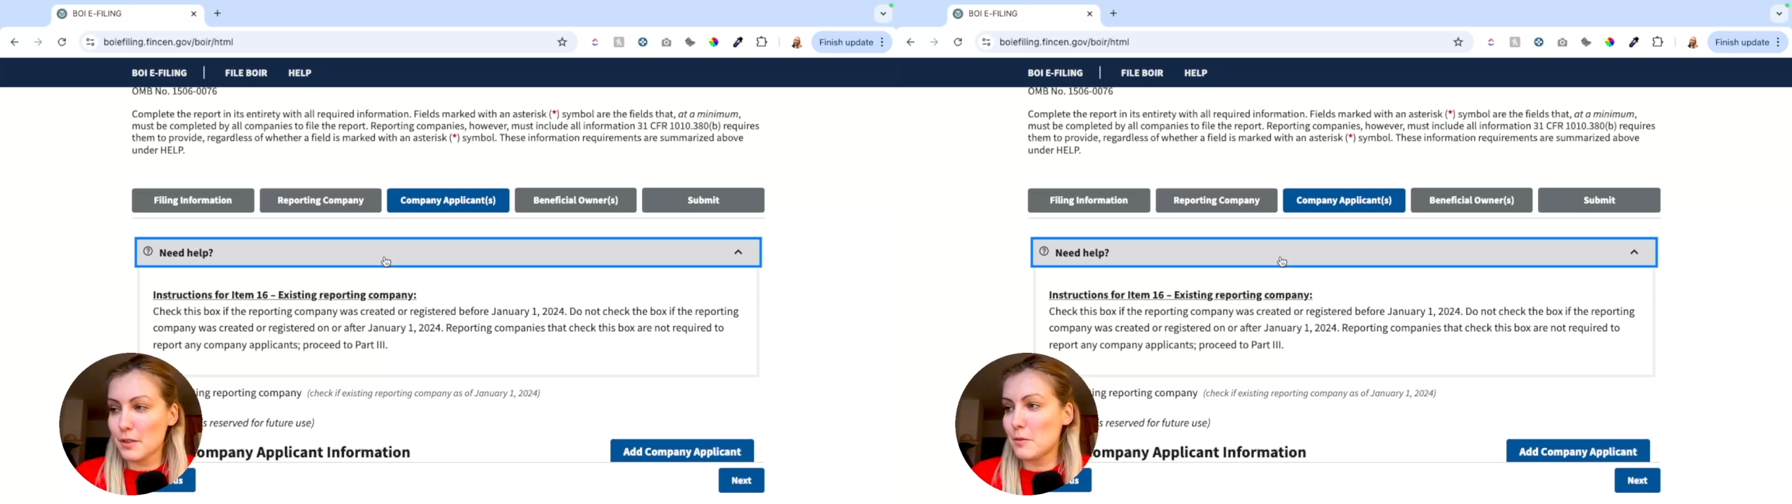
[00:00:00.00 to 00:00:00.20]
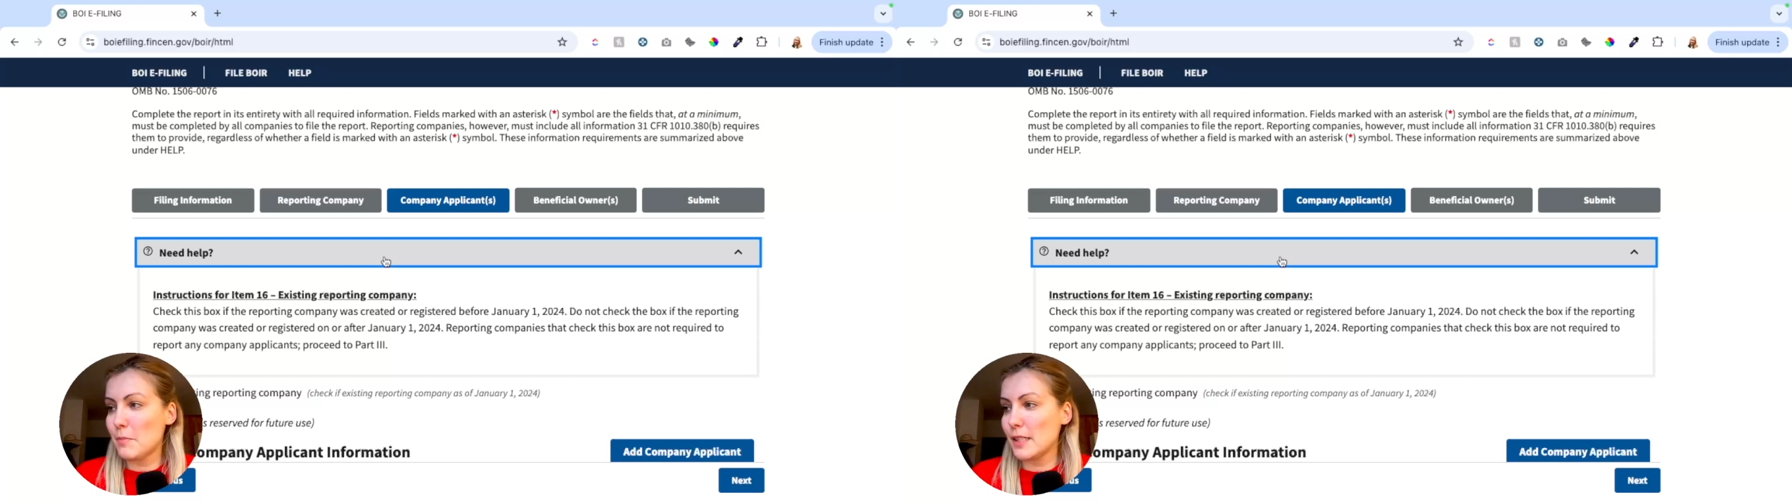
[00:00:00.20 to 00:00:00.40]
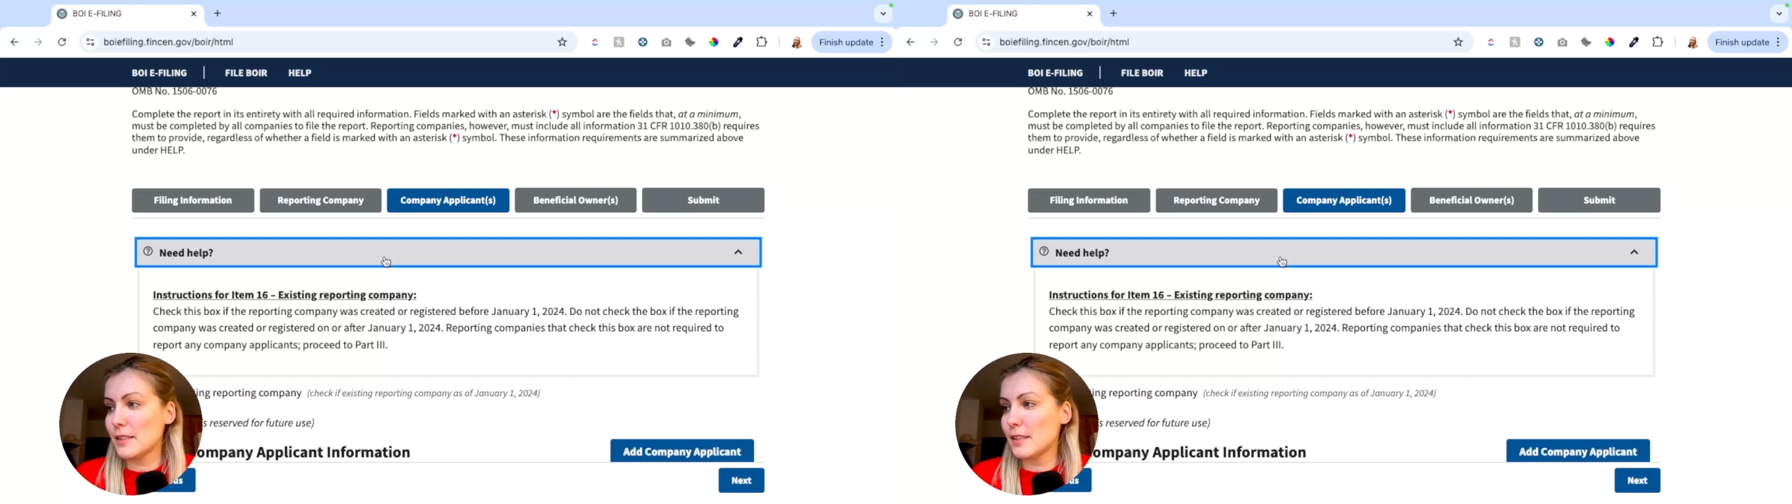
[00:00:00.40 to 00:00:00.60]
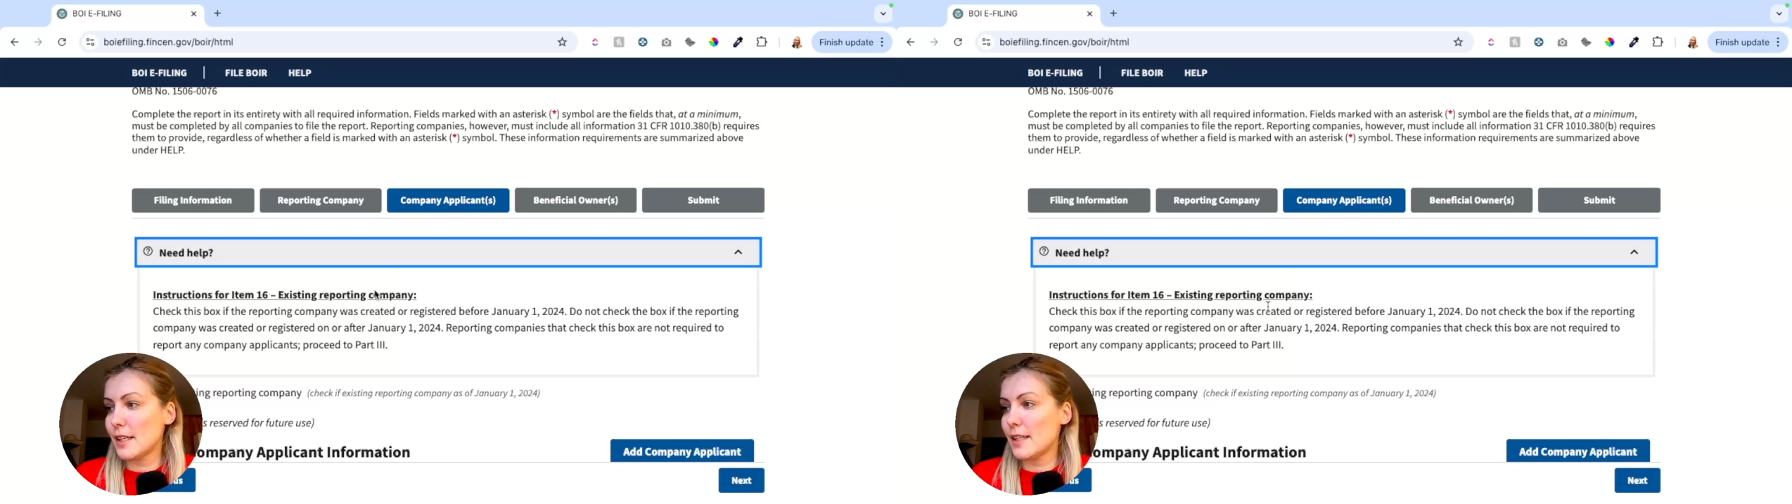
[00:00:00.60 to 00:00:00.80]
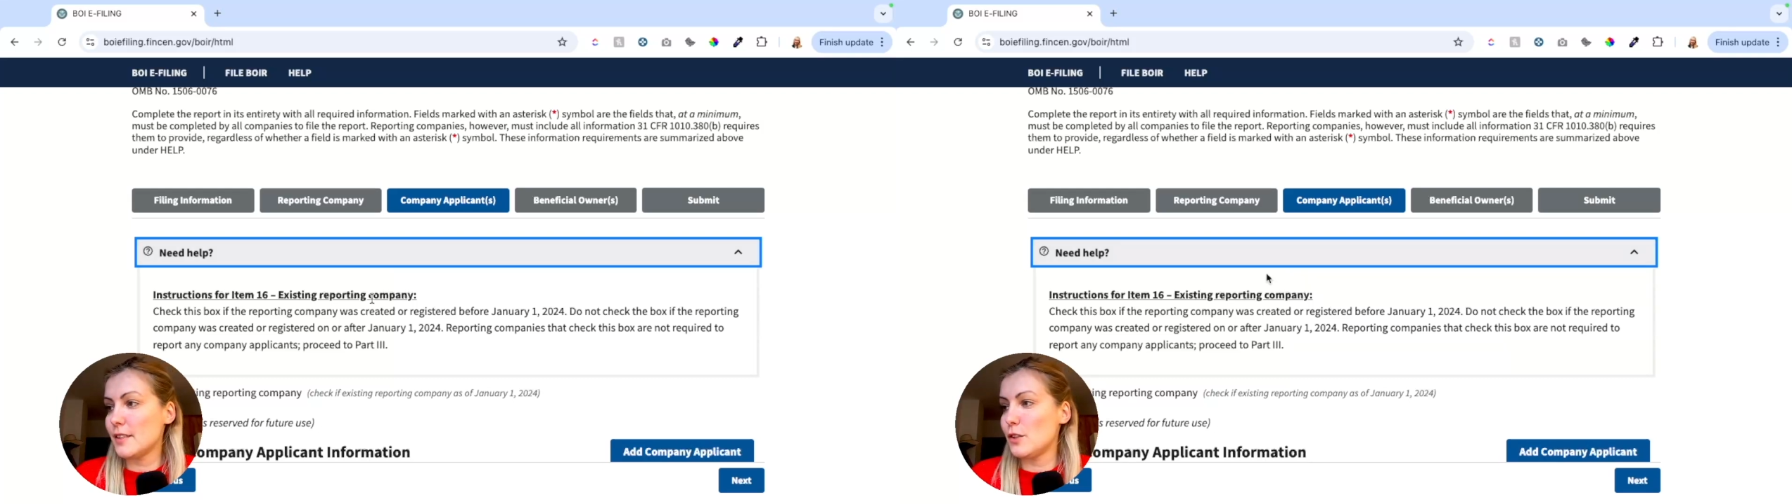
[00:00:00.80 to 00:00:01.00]
button
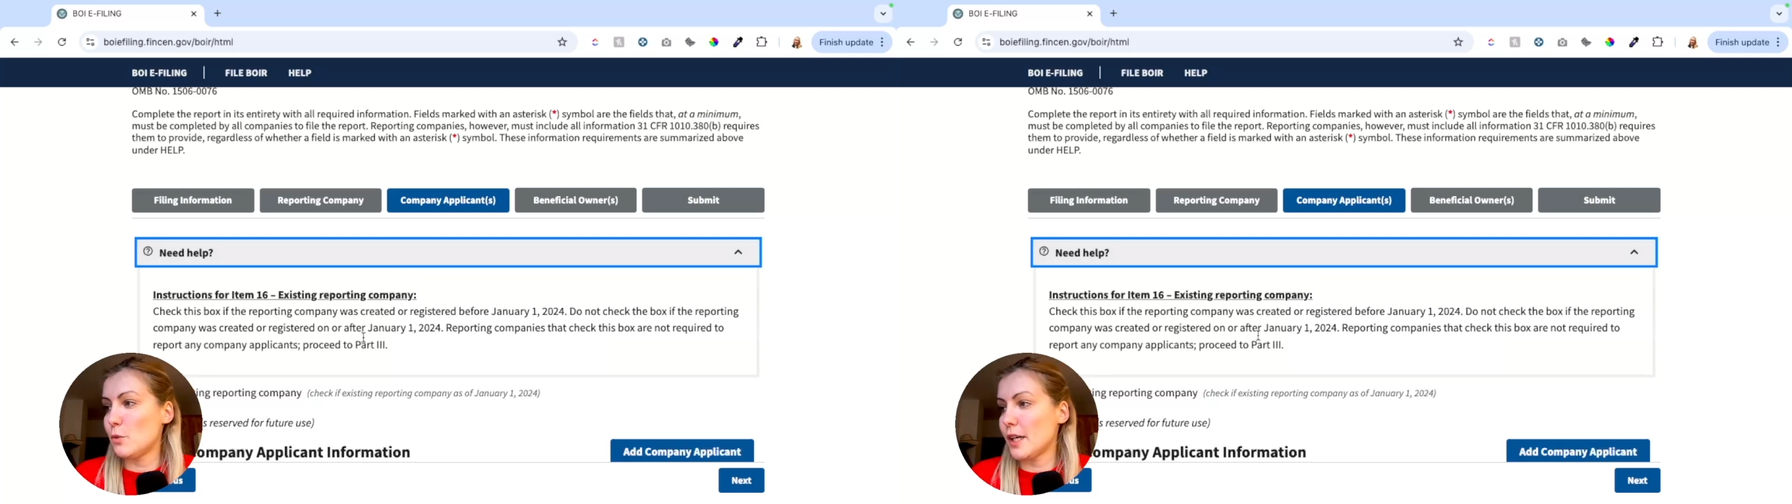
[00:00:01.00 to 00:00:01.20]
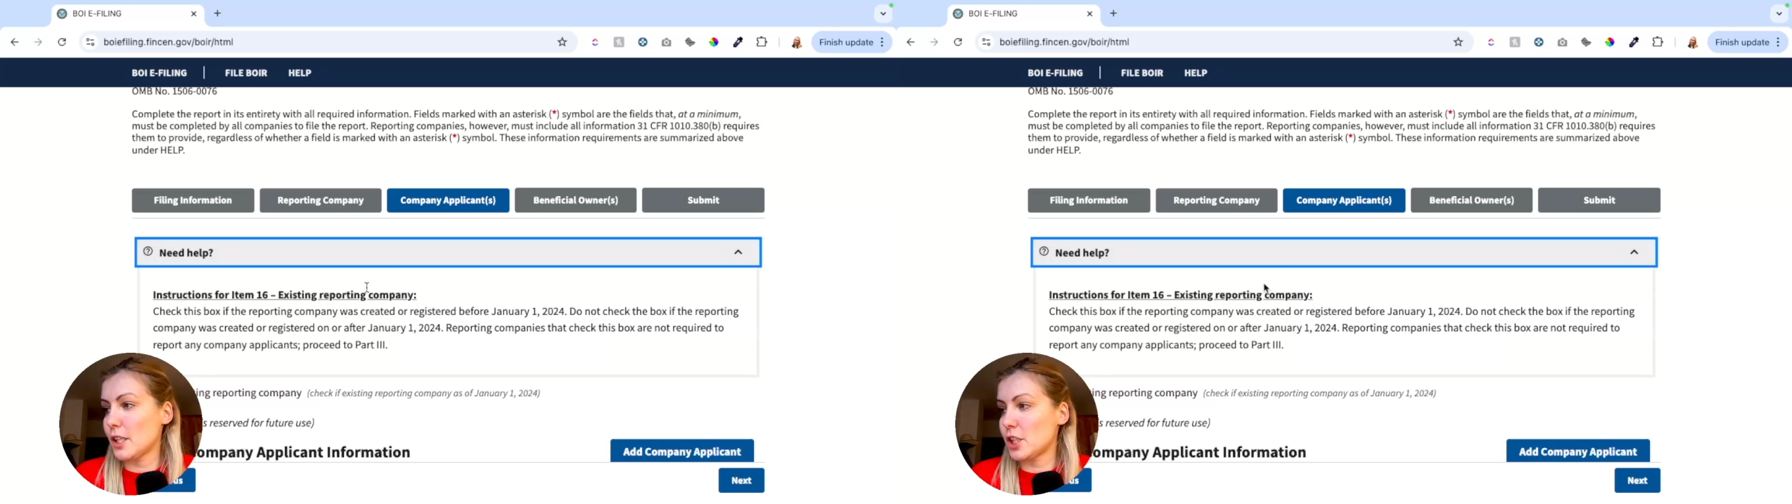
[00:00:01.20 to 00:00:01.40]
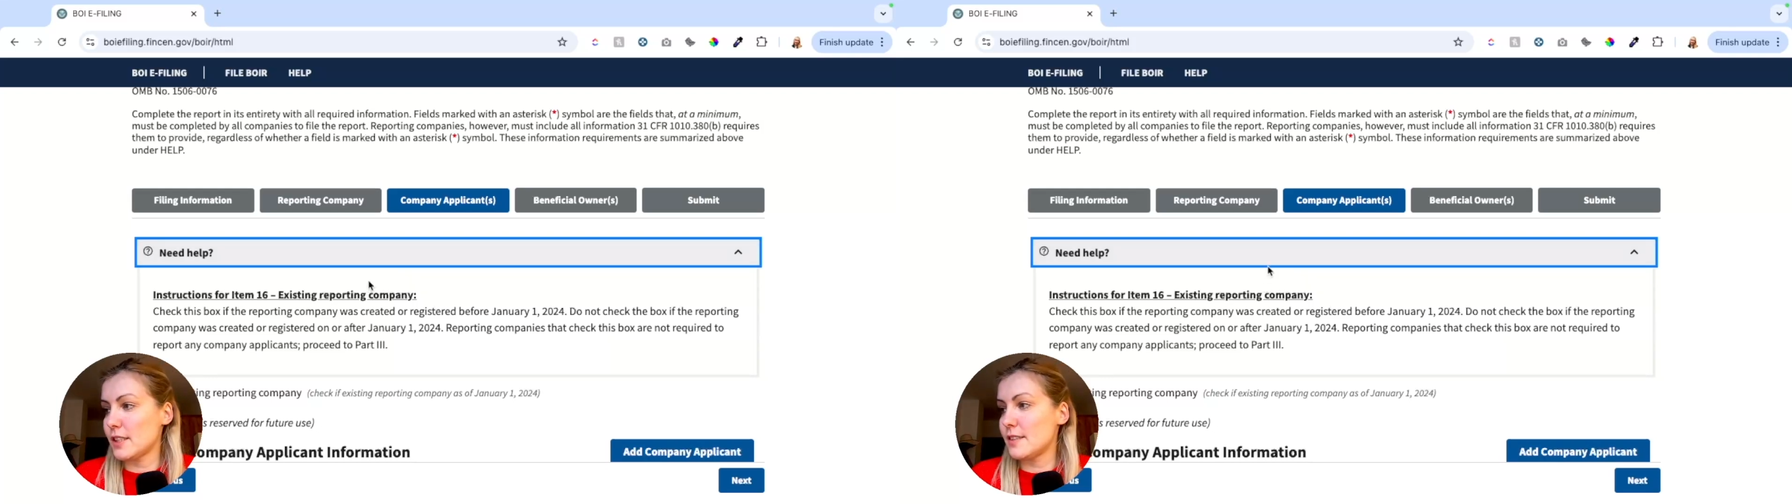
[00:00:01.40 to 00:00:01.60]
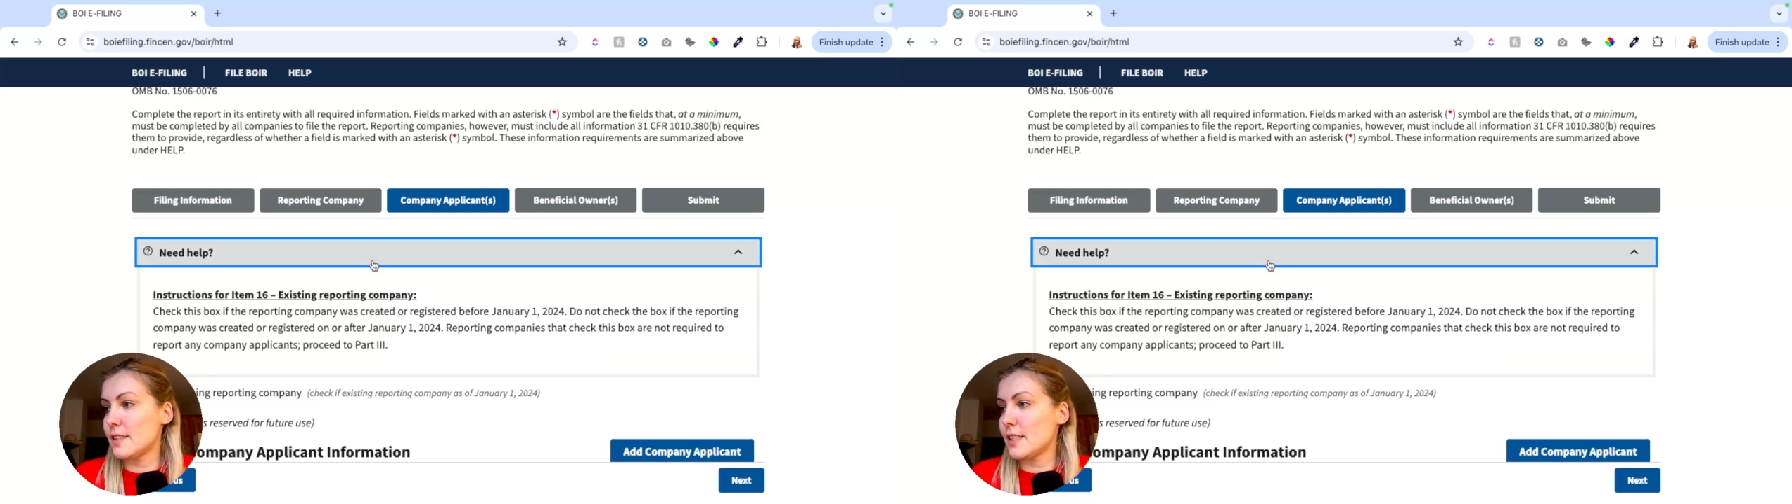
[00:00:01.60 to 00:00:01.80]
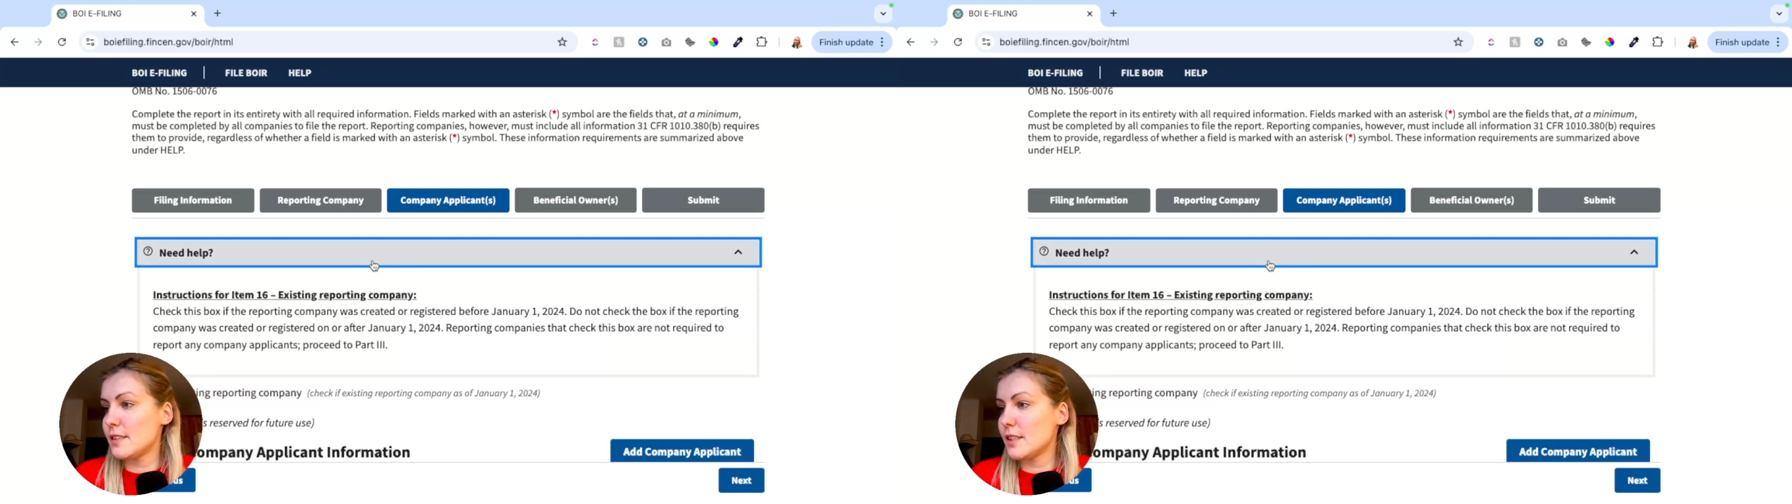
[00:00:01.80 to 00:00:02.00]
and you will actually
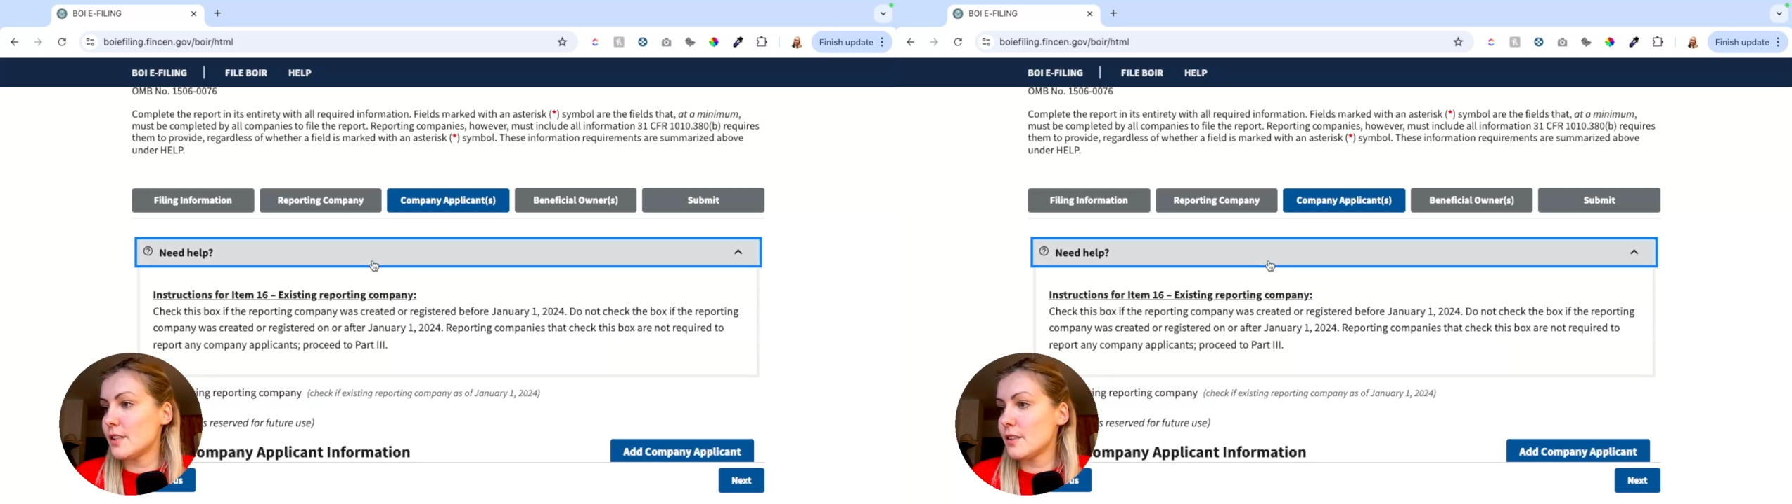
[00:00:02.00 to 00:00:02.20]
see it here.